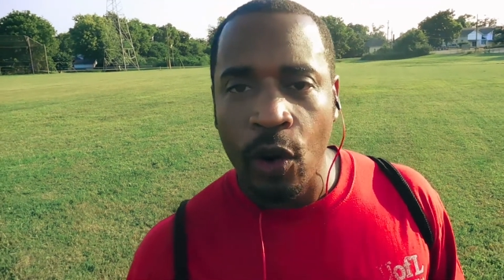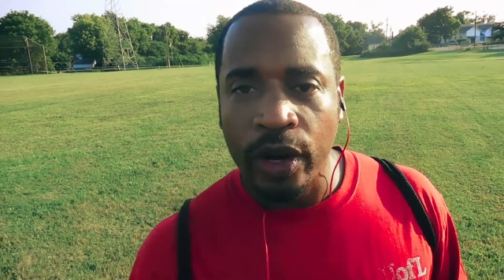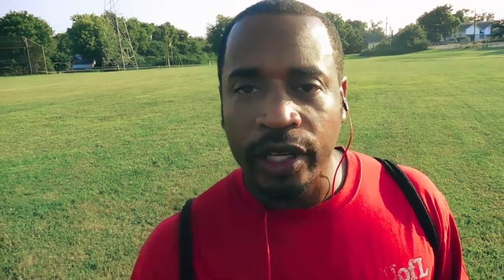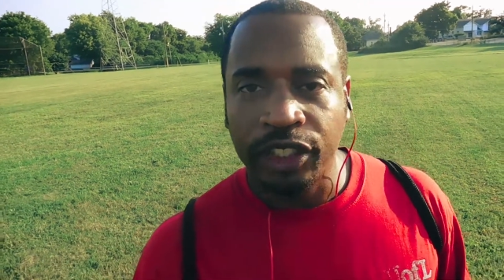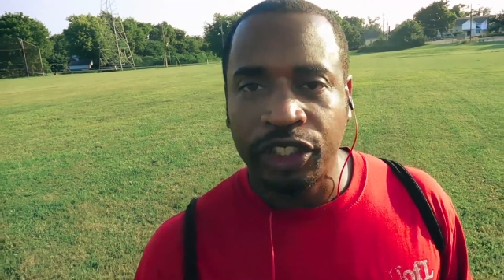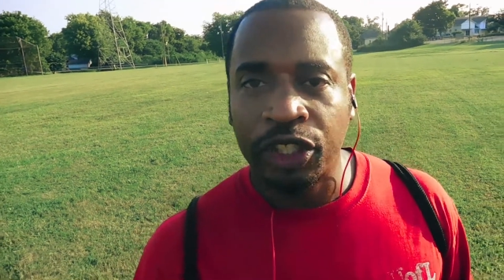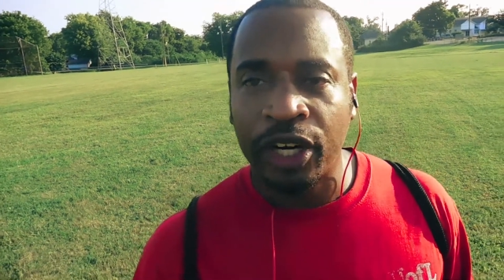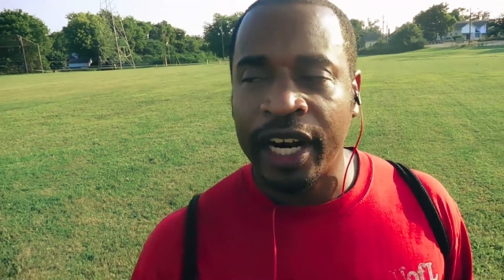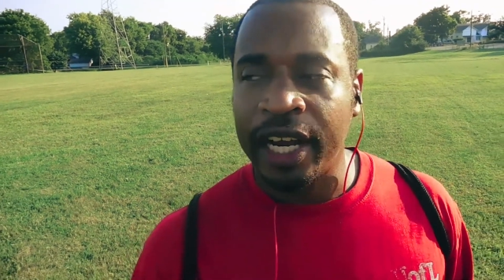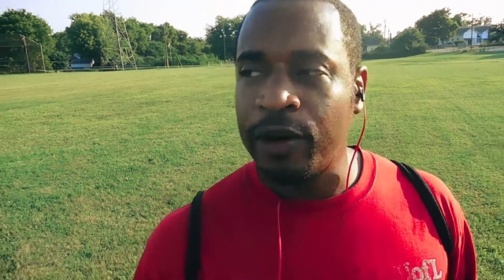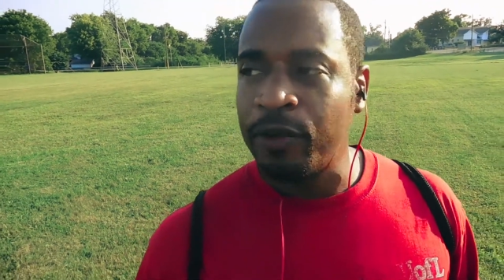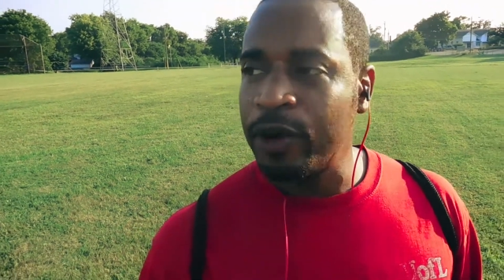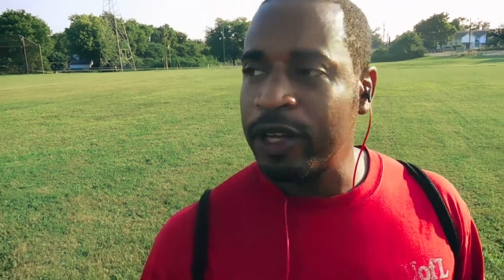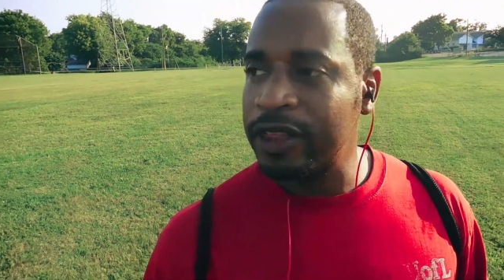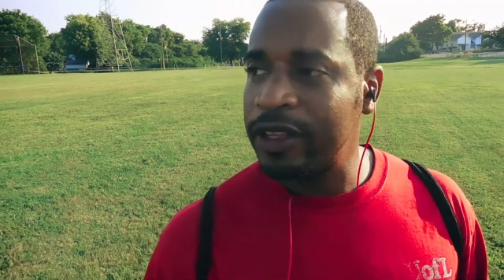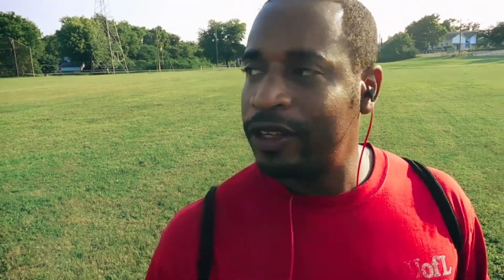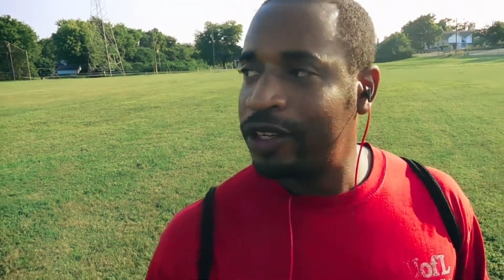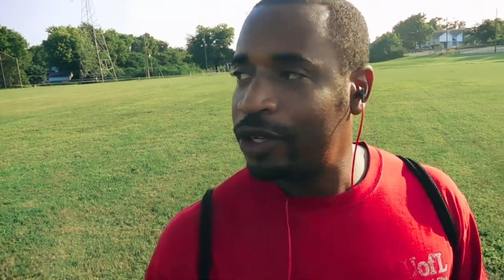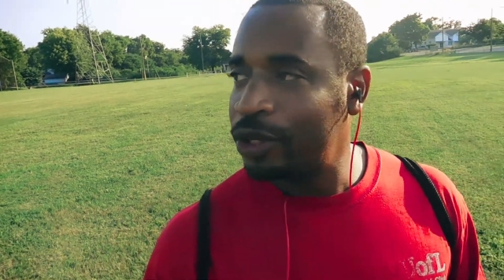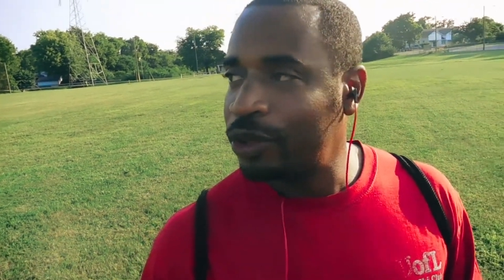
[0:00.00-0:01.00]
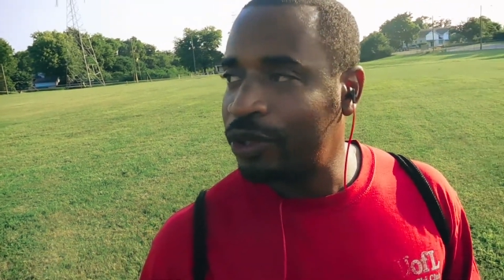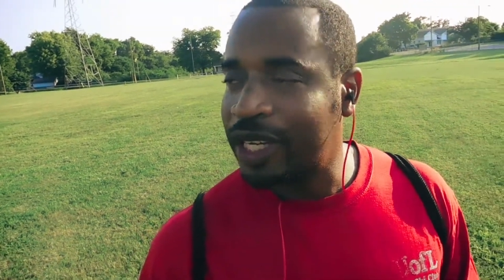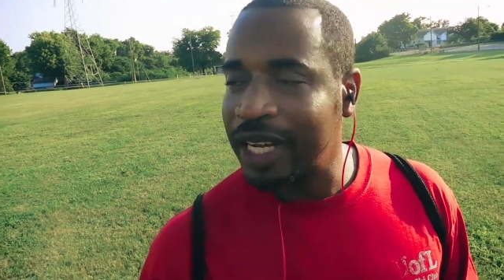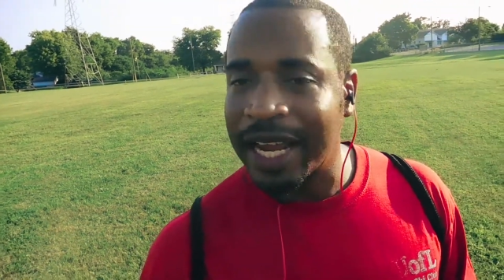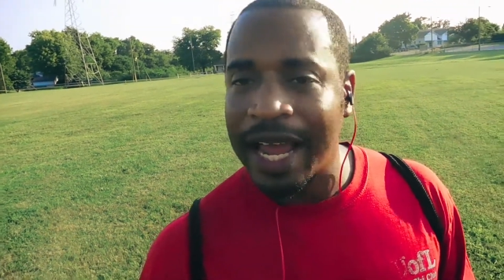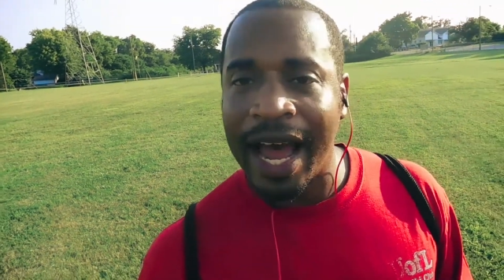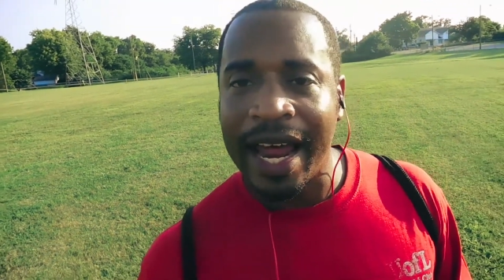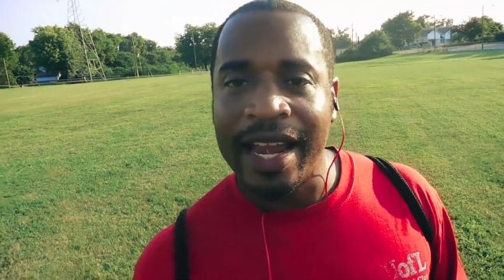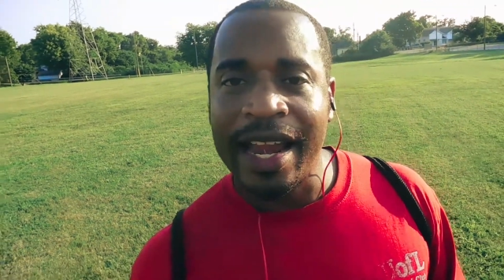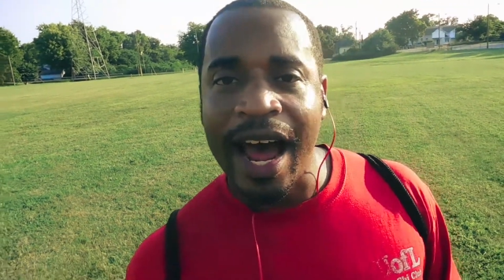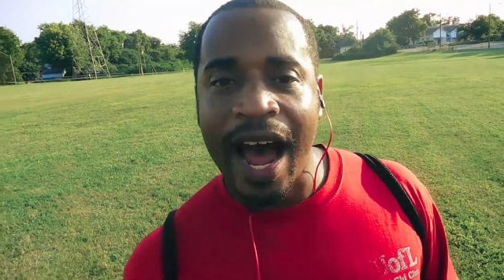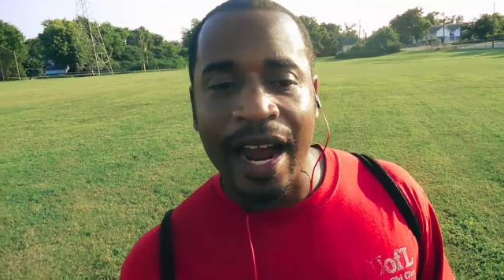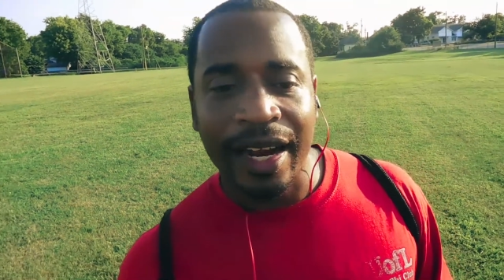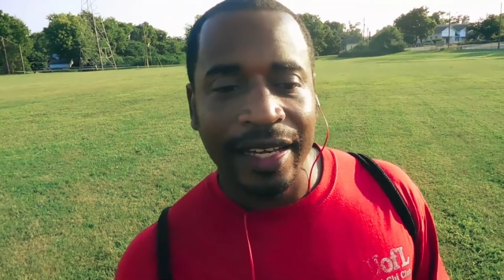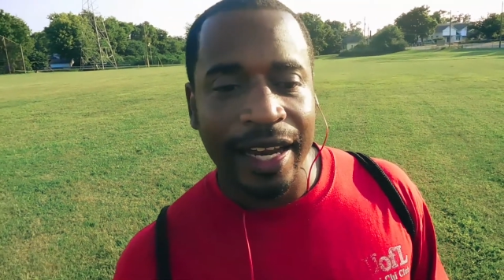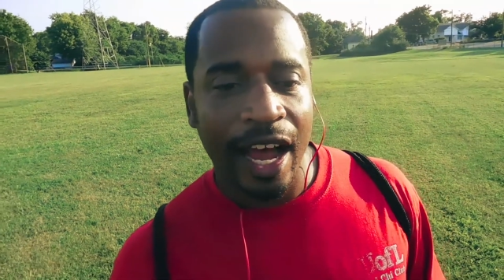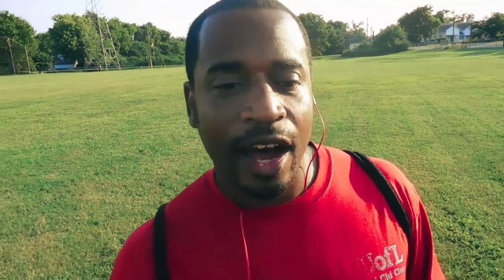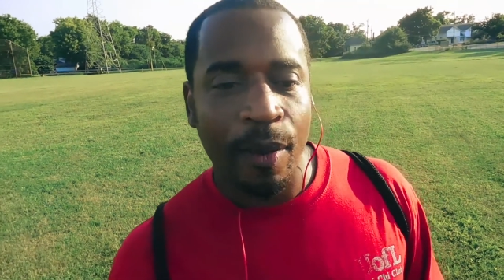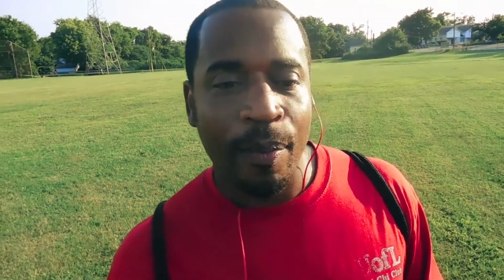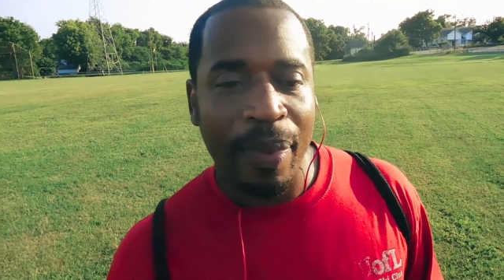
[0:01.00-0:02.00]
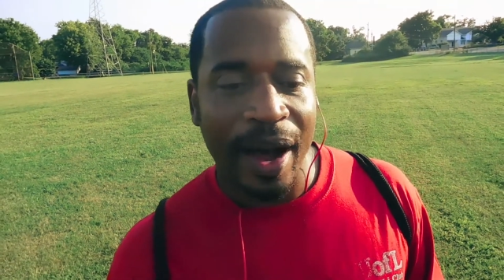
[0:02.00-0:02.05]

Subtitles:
and train with the dude that got knocked out